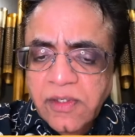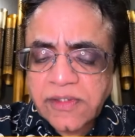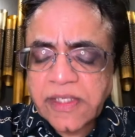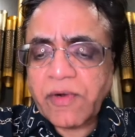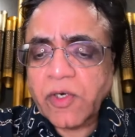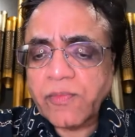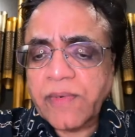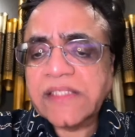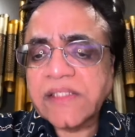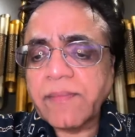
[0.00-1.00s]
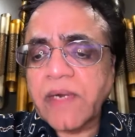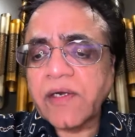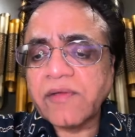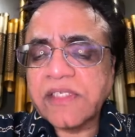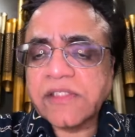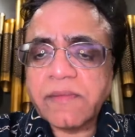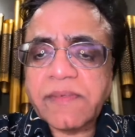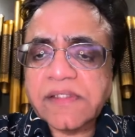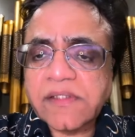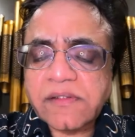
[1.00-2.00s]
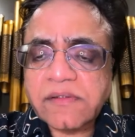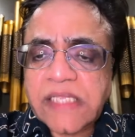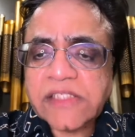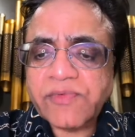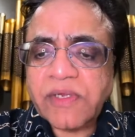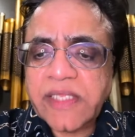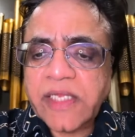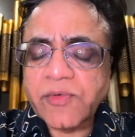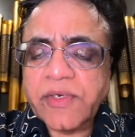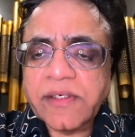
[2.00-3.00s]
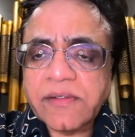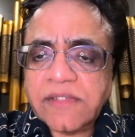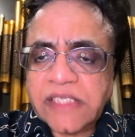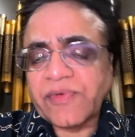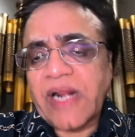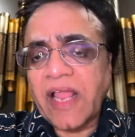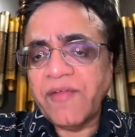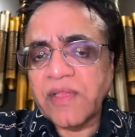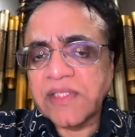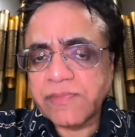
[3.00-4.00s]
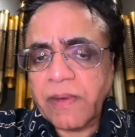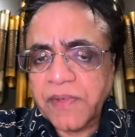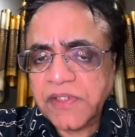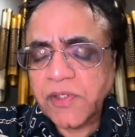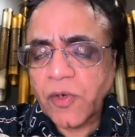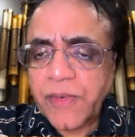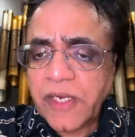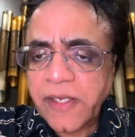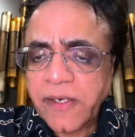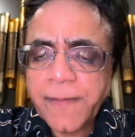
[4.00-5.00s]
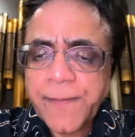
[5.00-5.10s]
They want to bring some kind of disturbance. That's what they're doing. That's what I feel. This is my personal opinion.